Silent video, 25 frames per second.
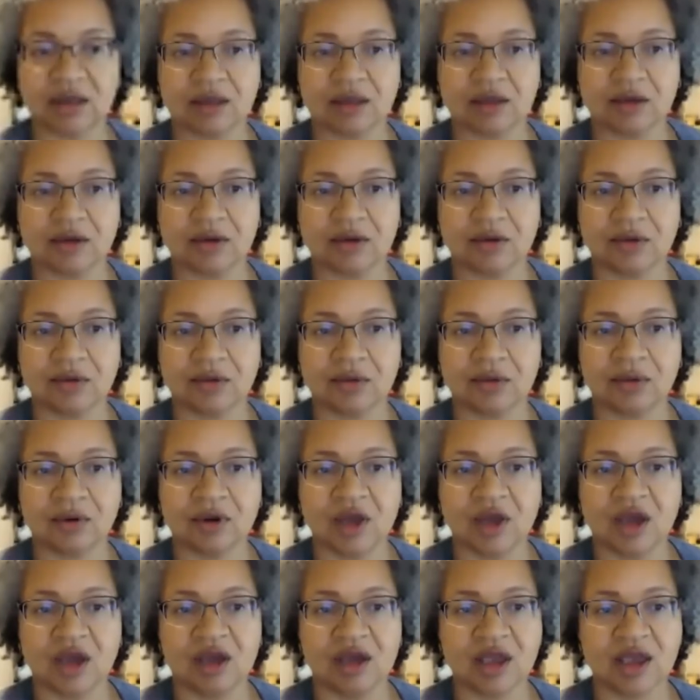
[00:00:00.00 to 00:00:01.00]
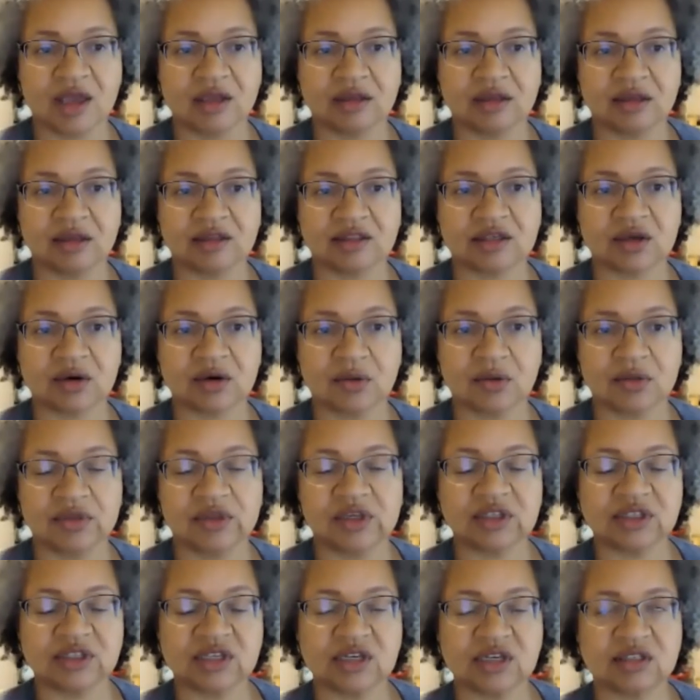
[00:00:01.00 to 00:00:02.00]
you. And so
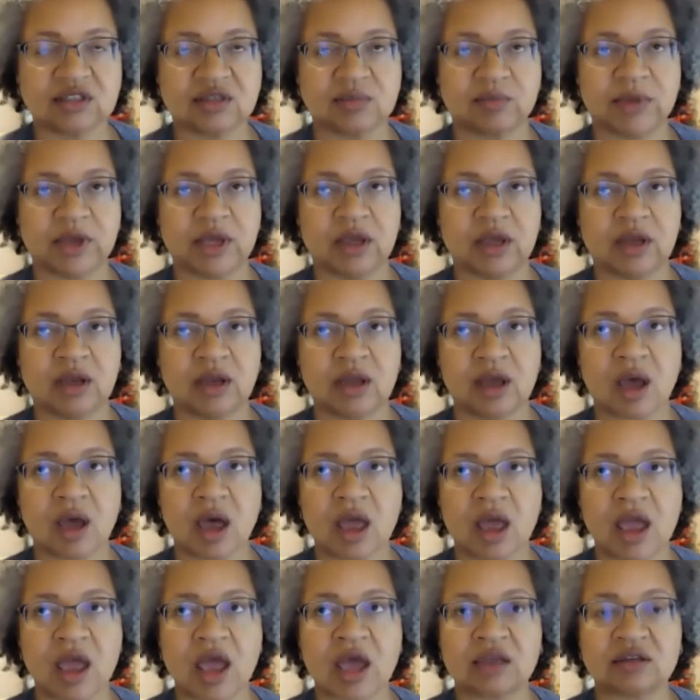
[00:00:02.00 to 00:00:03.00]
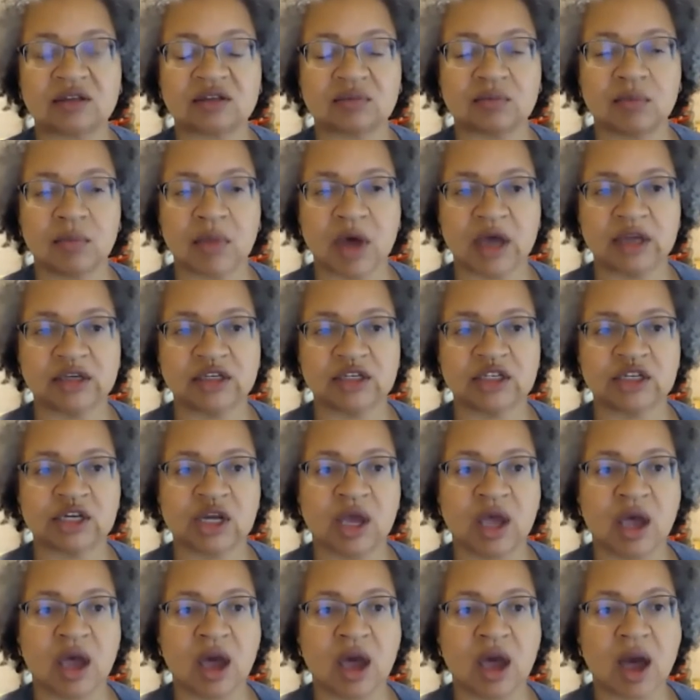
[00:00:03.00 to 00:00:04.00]
this has been as much
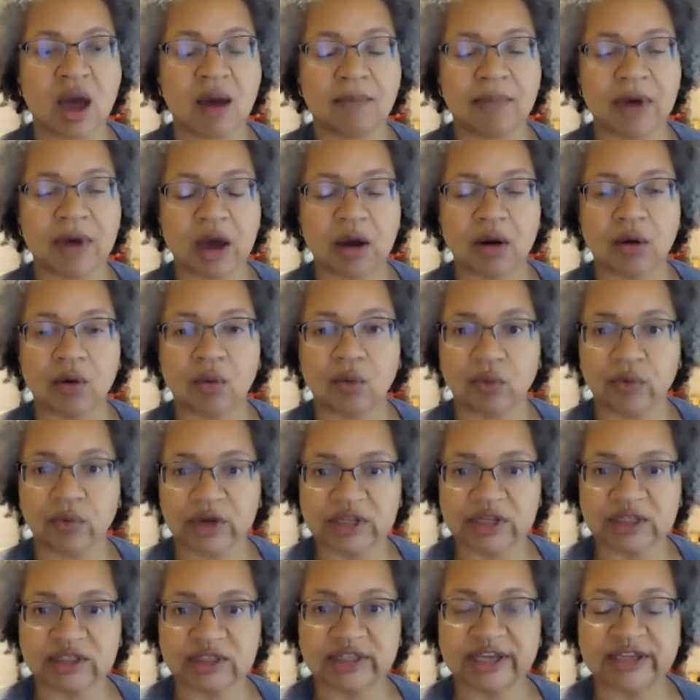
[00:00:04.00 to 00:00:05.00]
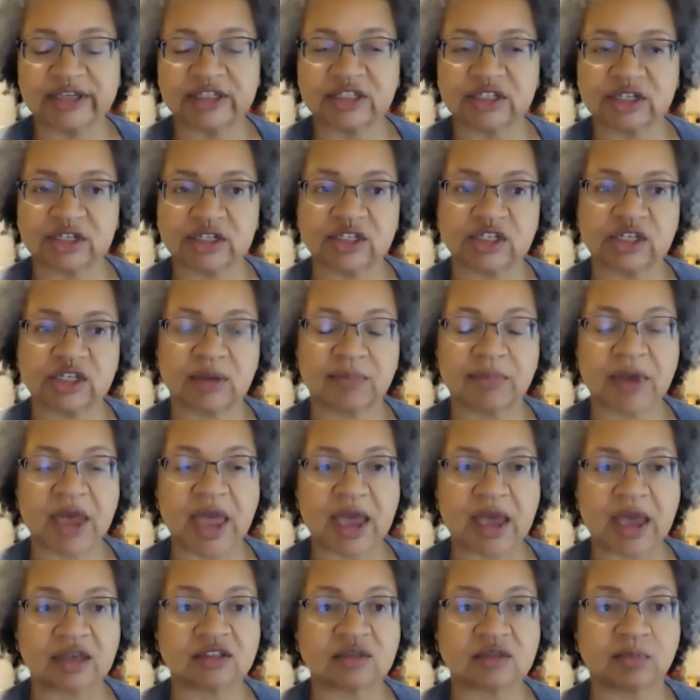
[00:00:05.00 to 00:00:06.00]
about relationship
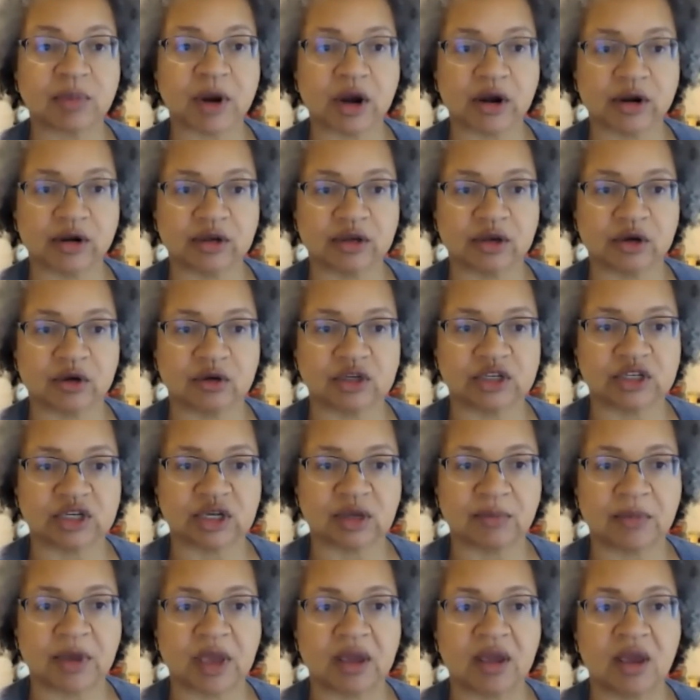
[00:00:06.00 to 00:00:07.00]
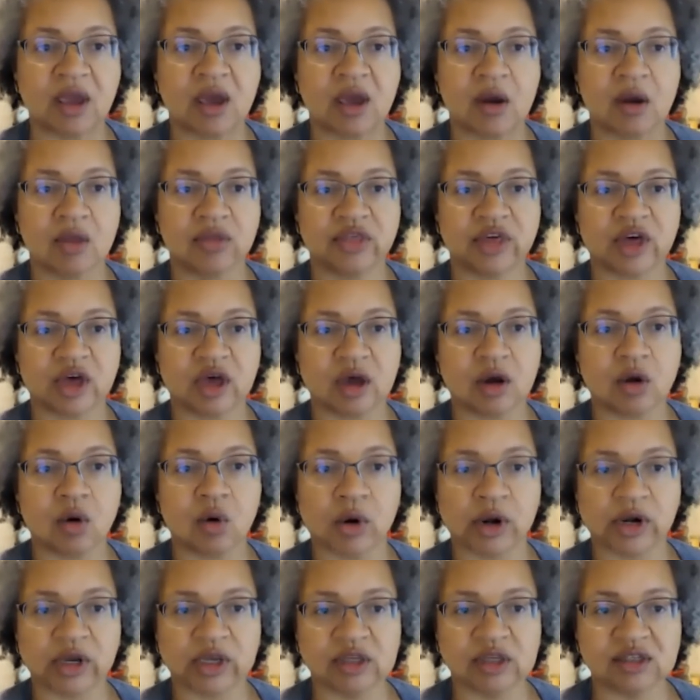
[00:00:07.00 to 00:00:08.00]
as partnership. The
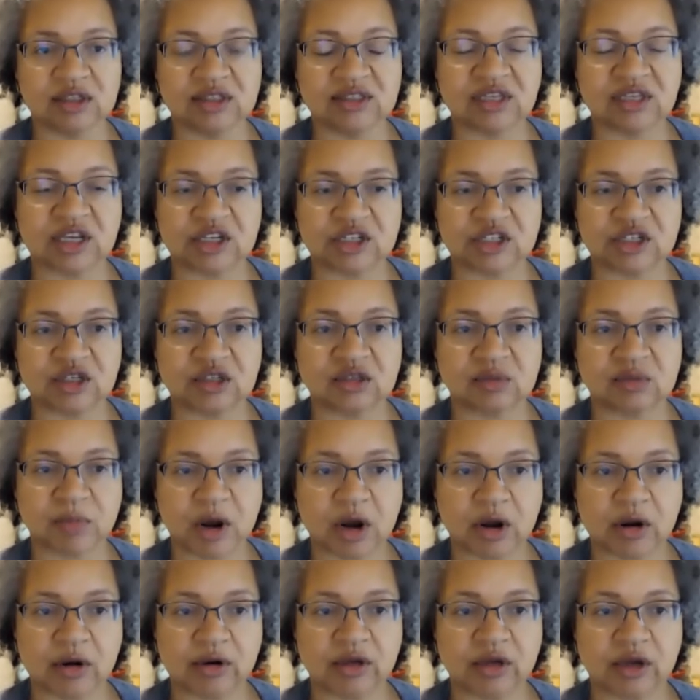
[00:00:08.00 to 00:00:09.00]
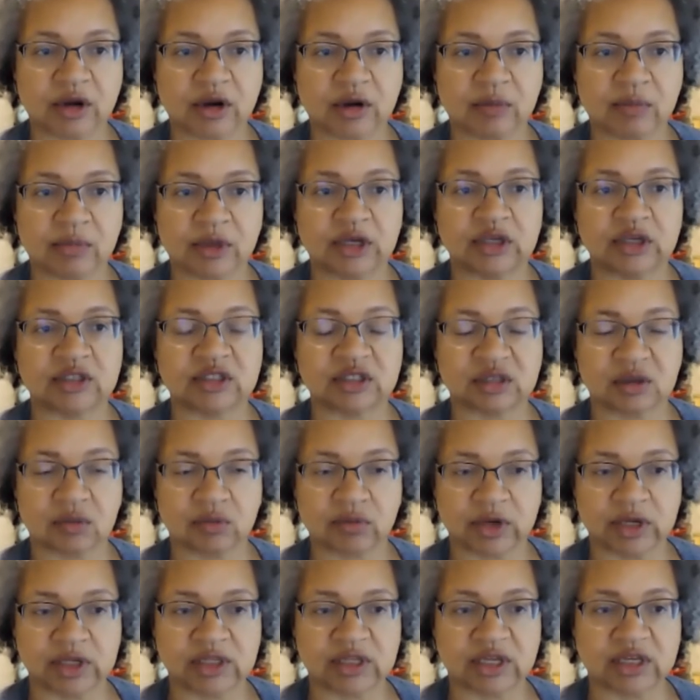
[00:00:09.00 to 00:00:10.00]
organization's partner, but it's the
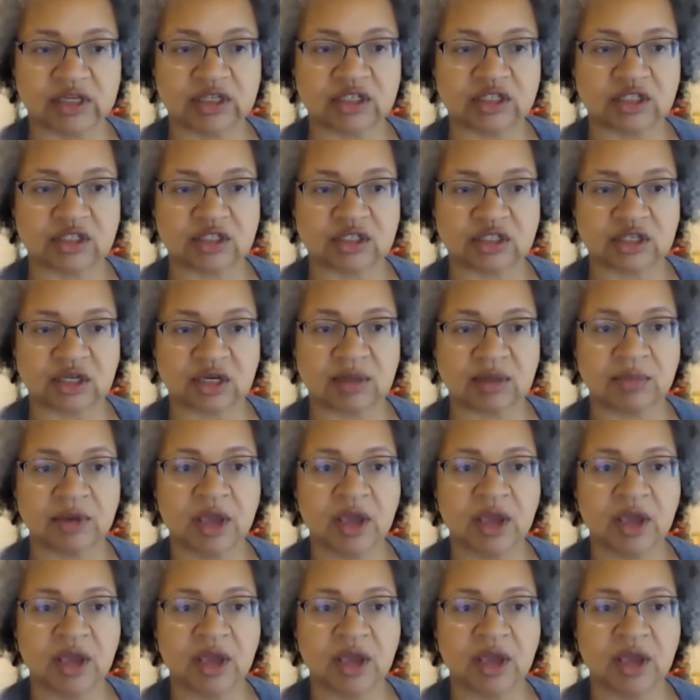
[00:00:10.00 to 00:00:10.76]
relationship.